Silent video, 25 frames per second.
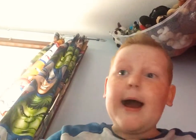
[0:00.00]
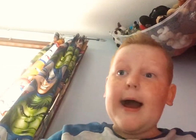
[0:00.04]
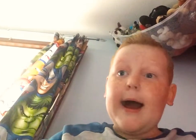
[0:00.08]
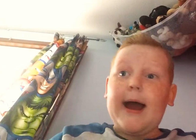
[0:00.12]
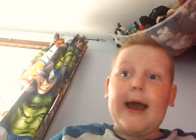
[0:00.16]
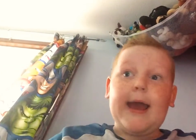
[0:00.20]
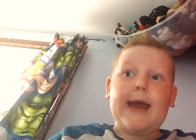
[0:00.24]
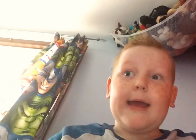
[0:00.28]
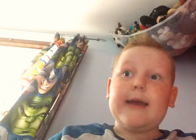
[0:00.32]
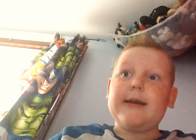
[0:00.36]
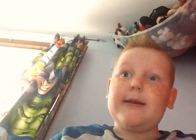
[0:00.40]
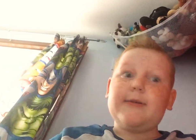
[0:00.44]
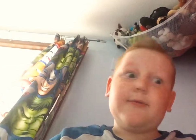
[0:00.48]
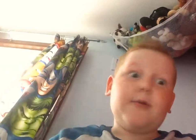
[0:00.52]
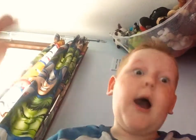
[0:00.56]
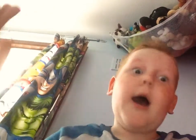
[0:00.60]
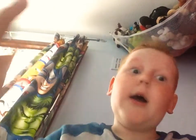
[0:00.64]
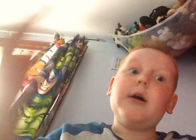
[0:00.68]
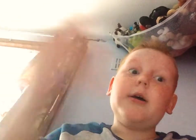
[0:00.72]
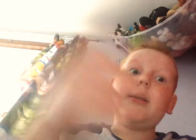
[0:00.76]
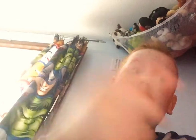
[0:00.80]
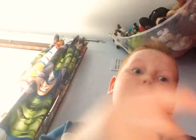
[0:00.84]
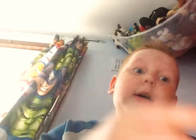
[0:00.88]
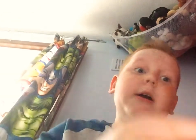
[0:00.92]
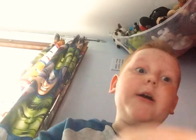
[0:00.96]
I,
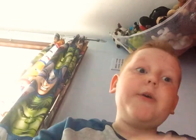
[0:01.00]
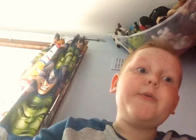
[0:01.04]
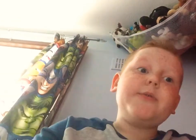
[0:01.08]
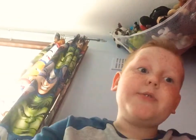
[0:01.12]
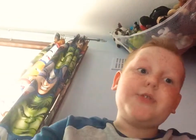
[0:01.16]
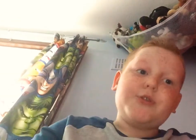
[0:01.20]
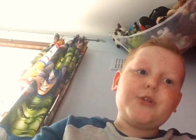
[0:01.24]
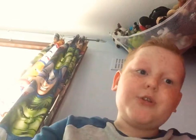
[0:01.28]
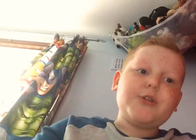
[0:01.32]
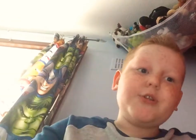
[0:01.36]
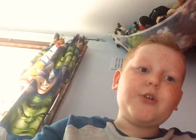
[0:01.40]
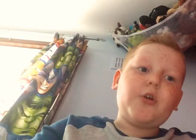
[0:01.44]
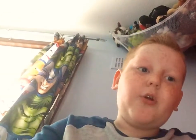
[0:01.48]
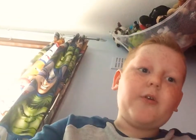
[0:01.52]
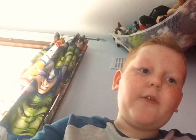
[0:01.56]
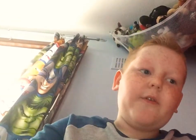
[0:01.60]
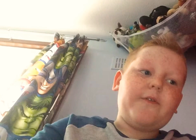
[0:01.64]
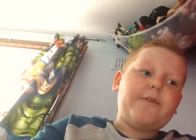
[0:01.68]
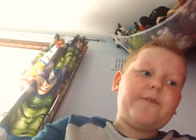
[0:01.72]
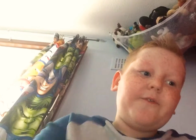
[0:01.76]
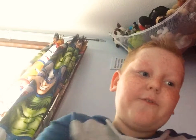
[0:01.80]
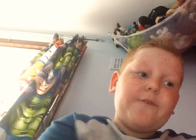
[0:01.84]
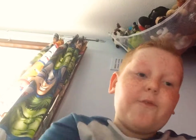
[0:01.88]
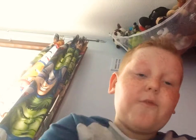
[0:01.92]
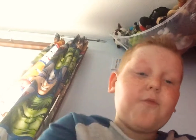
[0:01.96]
I literally was just on the
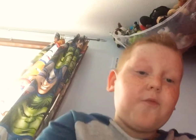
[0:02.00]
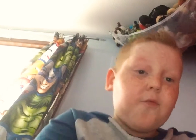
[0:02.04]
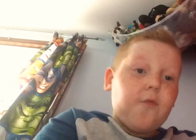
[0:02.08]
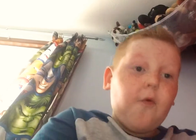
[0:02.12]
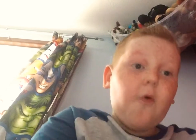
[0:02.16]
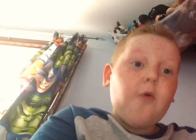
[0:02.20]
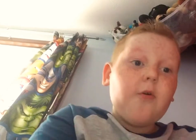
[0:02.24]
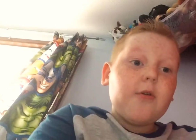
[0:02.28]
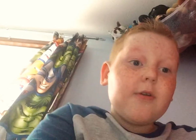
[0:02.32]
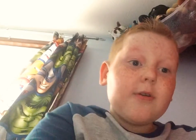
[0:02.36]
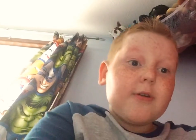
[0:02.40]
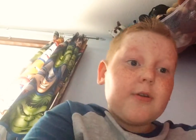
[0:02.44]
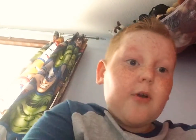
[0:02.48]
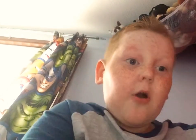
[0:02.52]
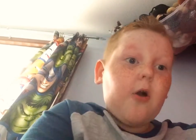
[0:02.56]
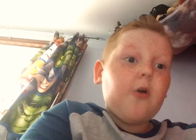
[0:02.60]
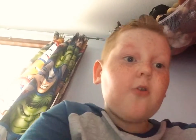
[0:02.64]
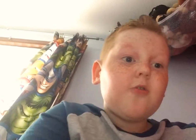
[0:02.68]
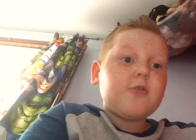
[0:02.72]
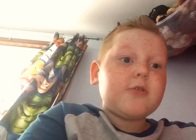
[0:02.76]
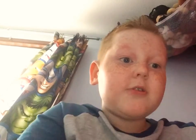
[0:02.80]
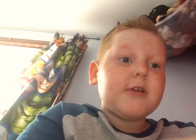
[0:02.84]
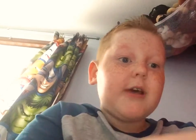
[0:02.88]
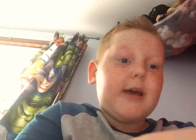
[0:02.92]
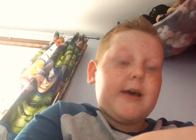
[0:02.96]
phone
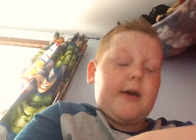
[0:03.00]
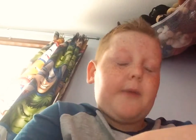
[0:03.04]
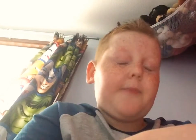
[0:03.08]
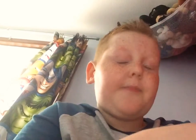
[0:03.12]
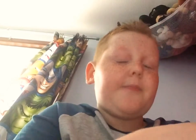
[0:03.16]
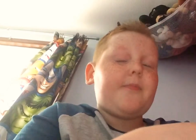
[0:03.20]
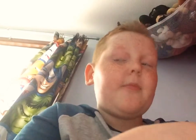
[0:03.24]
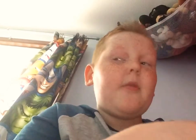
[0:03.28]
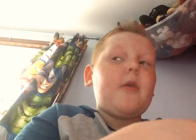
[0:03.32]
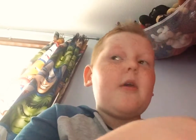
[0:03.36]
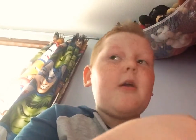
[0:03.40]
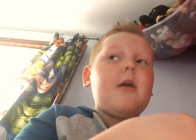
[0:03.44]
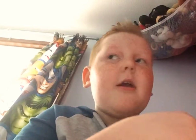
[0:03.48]
call to him.